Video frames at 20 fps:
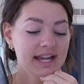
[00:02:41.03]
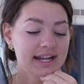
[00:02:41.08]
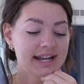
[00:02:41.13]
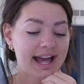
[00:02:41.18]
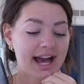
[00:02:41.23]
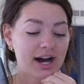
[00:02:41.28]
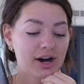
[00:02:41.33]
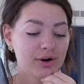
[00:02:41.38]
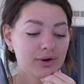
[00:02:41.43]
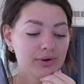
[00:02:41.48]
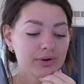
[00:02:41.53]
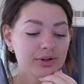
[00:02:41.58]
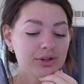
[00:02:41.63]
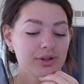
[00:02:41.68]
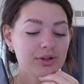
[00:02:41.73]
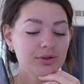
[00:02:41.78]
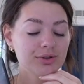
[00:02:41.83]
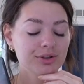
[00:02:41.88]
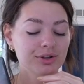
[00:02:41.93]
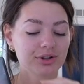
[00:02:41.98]
Now,
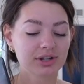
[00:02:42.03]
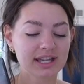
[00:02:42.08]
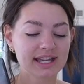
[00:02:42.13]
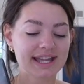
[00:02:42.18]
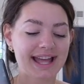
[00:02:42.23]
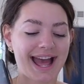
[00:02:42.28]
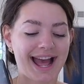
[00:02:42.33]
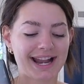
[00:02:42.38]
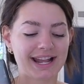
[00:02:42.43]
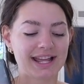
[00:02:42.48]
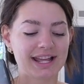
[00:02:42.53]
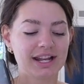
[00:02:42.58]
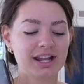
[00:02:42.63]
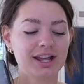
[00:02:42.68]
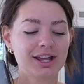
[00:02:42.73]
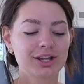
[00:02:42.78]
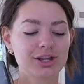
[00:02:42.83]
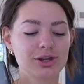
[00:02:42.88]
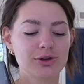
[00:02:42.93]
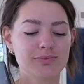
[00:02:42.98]
looking at it,
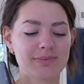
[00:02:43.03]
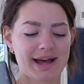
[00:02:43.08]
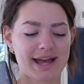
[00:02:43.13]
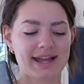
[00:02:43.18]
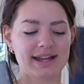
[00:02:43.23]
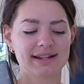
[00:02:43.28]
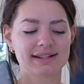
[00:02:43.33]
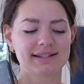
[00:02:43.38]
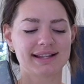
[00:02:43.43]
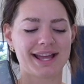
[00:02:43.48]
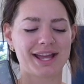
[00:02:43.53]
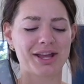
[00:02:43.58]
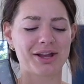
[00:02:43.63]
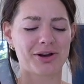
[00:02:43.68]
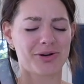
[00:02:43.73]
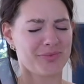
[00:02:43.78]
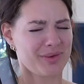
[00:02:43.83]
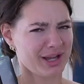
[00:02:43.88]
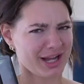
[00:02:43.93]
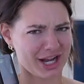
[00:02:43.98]
you might say,
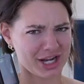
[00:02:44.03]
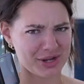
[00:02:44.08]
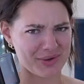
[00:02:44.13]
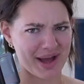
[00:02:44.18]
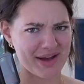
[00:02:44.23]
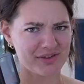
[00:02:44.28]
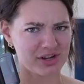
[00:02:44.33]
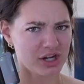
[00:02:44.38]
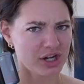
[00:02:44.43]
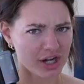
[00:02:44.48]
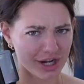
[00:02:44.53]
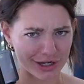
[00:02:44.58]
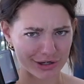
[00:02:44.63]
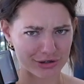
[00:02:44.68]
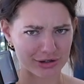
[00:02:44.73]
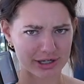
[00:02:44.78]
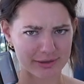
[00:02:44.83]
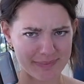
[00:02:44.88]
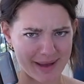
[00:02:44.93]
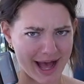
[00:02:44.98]
oh my God, you have
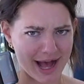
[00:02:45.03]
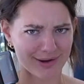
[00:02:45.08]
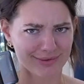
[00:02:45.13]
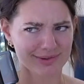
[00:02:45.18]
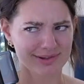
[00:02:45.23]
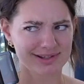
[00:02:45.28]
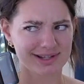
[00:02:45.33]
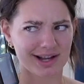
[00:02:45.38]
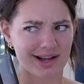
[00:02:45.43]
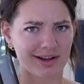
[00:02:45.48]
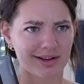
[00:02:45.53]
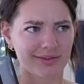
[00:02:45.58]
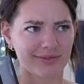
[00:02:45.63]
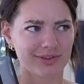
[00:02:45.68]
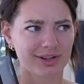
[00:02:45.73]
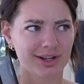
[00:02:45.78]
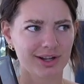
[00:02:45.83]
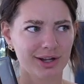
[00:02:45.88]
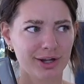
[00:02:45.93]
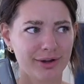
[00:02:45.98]
100 pounds of